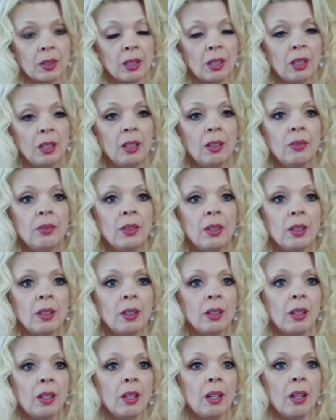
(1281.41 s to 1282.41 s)

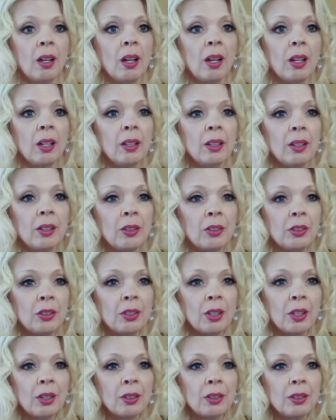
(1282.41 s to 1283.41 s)
Even in the
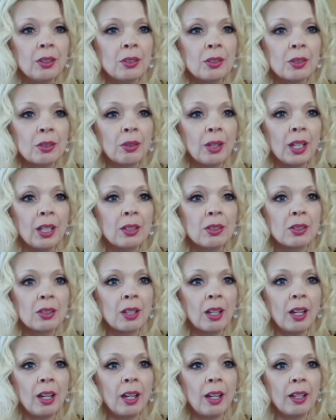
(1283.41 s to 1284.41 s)
darkest gray
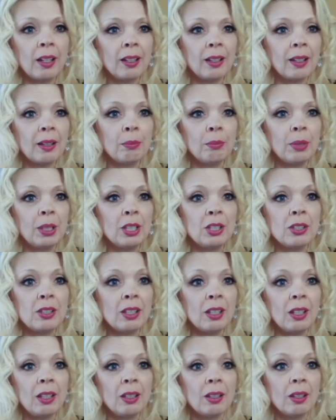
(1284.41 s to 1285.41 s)
sky can be
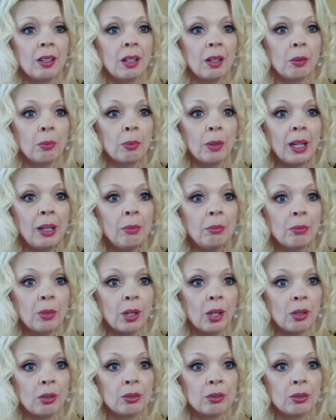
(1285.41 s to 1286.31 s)
seen a rainbow.